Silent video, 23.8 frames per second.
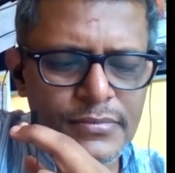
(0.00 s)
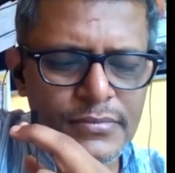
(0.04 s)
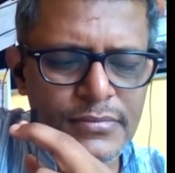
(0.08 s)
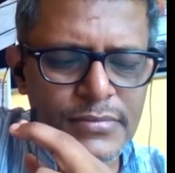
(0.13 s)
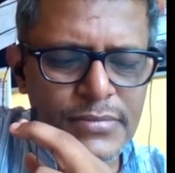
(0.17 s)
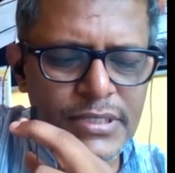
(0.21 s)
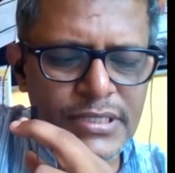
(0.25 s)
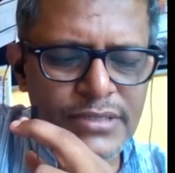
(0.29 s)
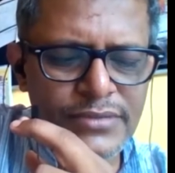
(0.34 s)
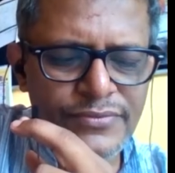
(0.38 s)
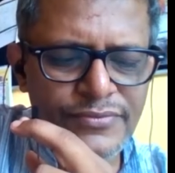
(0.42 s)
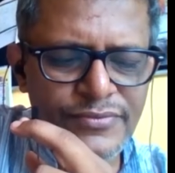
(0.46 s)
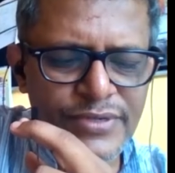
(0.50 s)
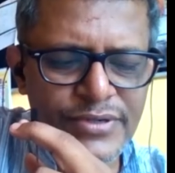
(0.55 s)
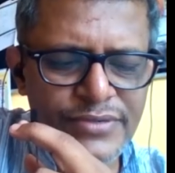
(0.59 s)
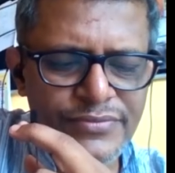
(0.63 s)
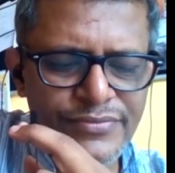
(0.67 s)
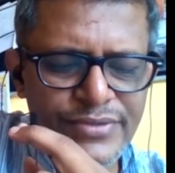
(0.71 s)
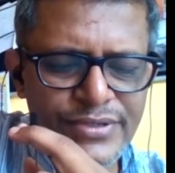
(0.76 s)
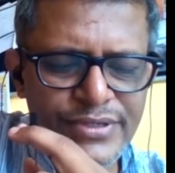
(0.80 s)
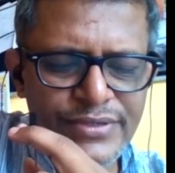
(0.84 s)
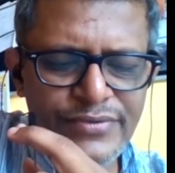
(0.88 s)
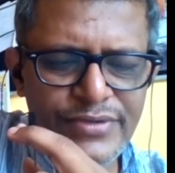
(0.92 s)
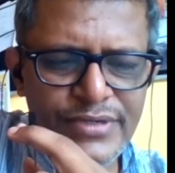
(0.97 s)
and when
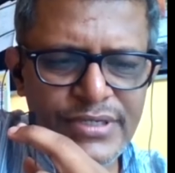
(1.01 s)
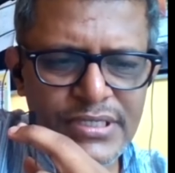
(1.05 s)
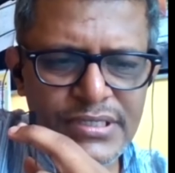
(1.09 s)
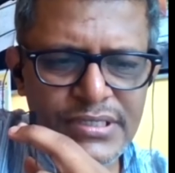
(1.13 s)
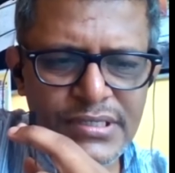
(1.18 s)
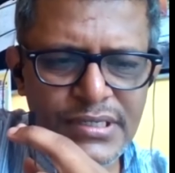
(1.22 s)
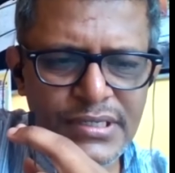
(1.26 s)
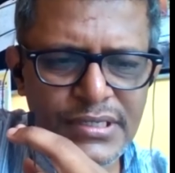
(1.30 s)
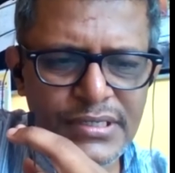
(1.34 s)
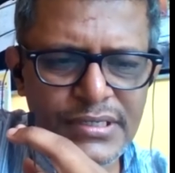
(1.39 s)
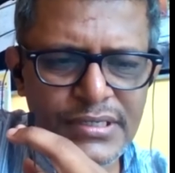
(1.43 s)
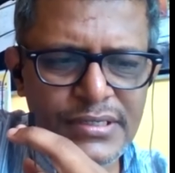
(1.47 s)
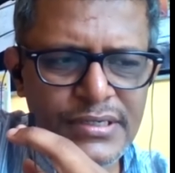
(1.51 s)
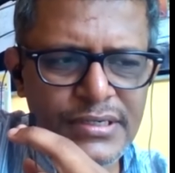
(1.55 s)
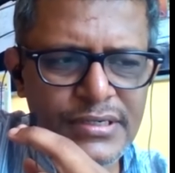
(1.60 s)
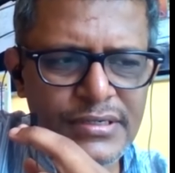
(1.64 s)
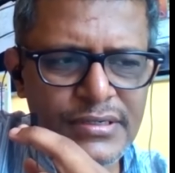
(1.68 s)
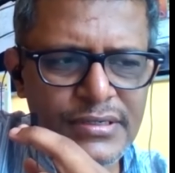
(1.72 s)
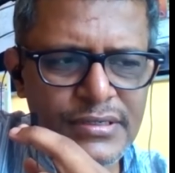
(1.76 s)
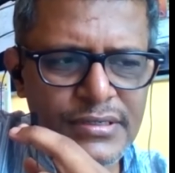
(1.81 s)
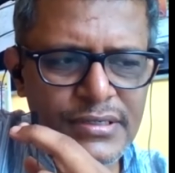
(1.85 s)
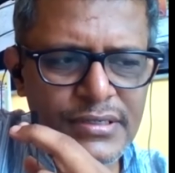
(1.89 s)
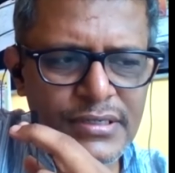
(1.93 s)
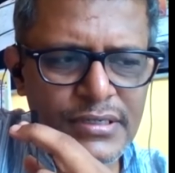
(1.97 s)
we were there,
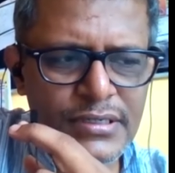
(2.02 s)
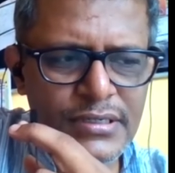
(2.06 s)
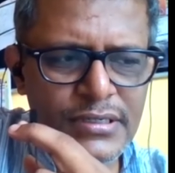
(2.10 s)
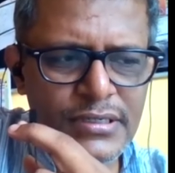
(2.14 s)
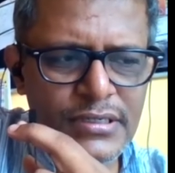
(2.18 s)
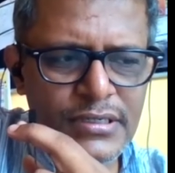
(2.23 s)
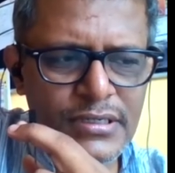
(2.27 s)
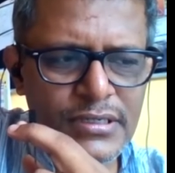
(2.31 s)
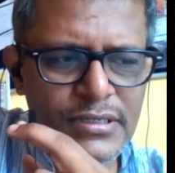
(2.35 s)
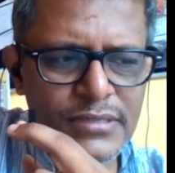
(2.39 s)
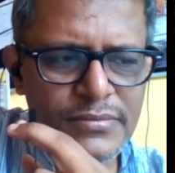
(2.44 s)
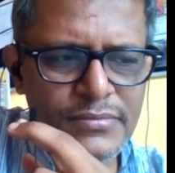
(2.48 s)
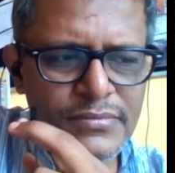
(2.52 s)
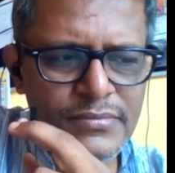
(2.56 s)
uh,